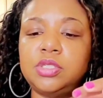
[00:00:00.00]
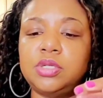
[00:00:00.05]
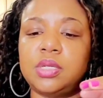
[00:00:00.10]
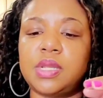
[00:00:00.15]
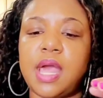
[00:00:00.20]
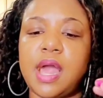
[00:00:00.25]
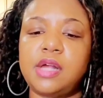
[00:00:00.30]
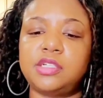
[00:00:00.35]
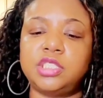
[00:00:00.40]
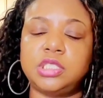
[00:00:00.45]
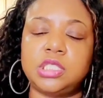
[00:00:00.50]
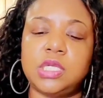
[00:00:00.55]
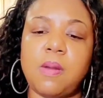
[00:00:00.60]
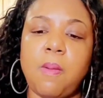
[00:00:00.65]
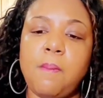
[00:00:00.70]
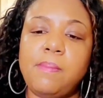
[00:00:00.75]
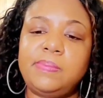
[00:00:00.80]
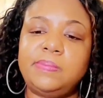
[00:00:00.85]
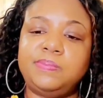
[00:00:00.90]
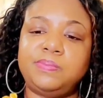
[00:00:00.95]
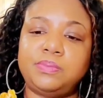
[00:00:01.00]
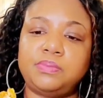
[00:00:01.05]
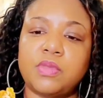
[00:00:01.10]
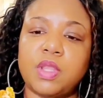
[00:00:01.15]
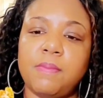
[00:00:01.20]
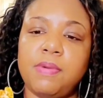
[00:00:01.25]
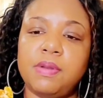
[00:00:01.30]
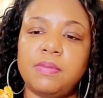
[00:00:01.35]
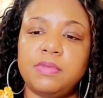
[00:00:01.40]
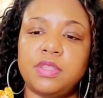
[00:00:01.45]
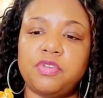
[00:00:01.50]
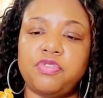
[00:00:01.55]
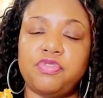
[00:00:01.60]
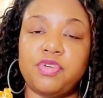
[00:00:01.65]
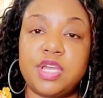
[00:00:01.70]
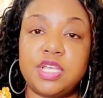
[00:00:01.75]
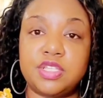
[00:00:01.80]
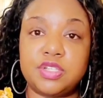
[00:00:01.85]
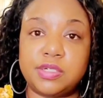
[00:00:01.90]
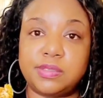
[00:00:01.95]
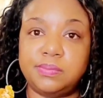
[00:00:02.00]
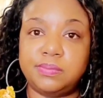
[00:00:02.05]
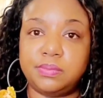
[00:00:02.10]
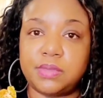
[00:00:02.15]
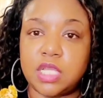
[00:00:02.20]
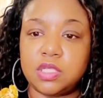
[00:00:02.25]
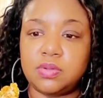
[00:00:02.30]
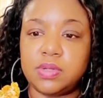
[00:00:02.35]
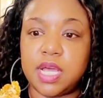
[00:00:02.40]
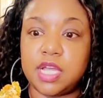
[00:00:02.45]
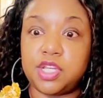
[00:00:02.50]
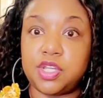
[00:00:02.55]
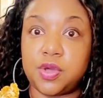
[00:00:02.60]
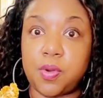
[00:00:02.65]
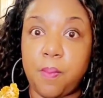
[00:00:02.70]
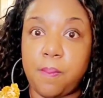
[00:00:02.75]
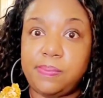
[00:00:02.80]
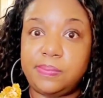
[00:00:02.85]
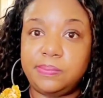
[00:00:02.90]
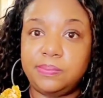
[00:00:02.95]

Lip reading: you can actually put them in the freezer. That's what I do.